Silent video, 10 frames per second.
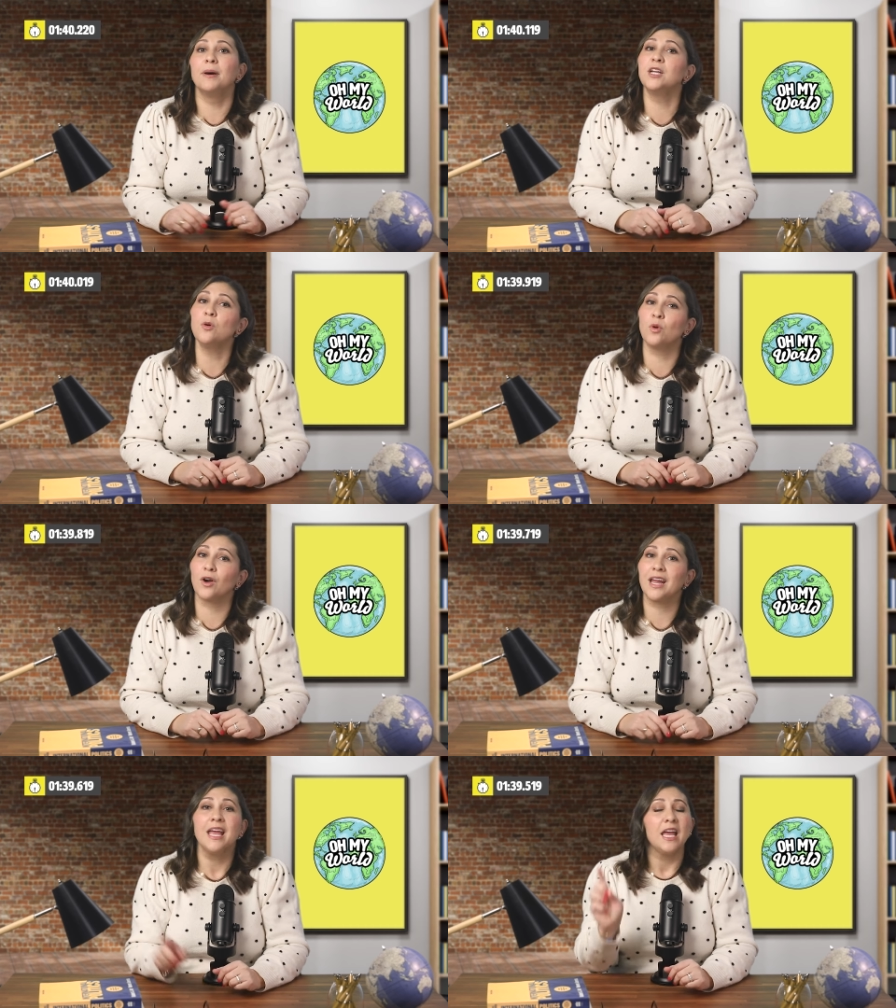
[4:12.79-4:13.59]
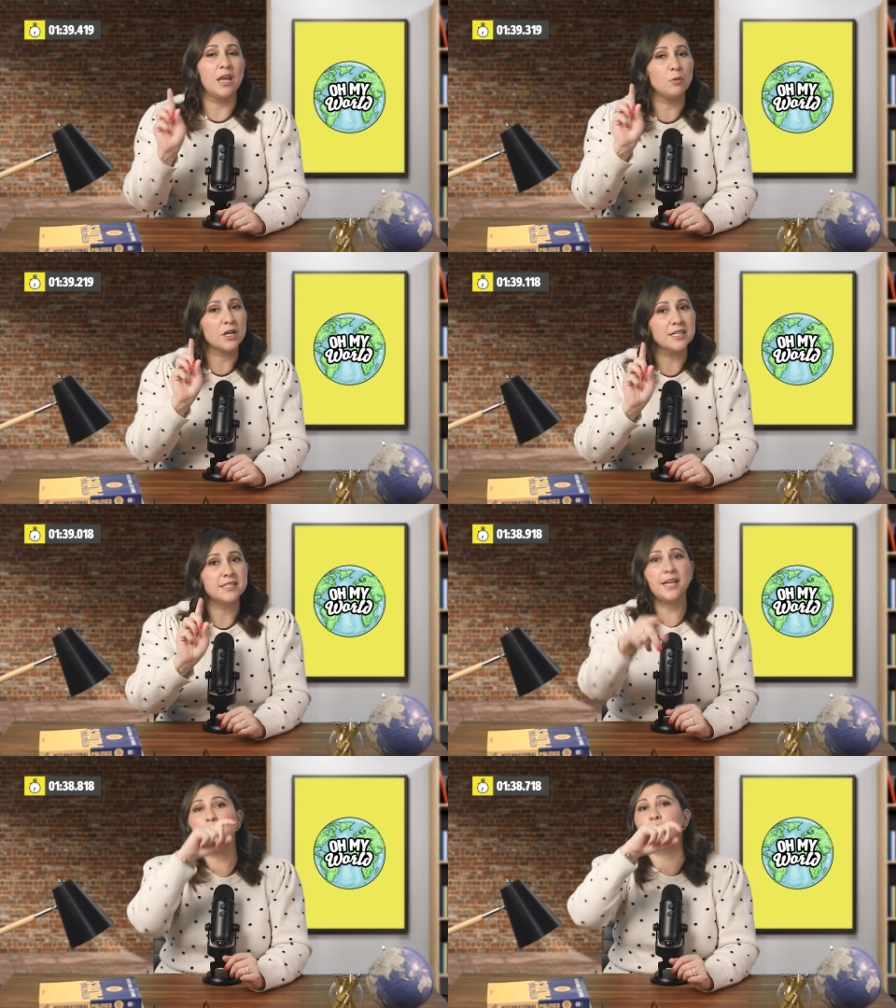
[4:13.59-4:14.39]
But don't worry, he will
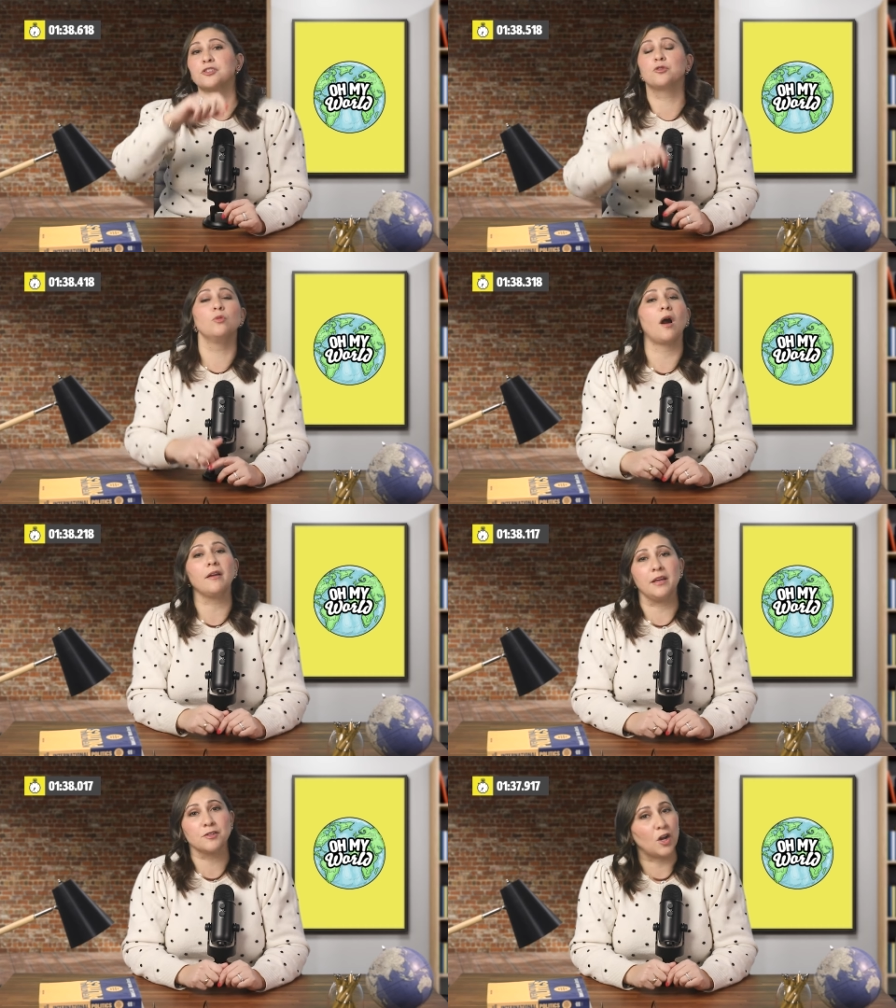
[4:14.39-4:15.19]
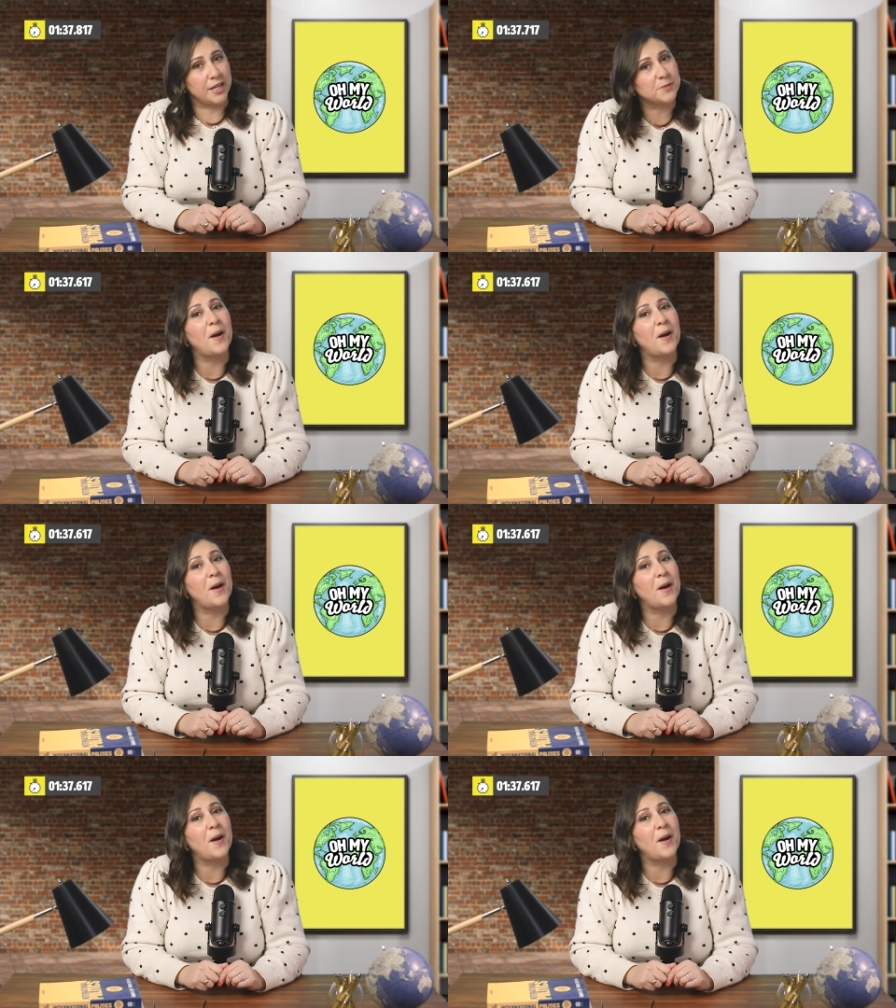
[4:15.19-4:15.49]
continue to screw our ears on his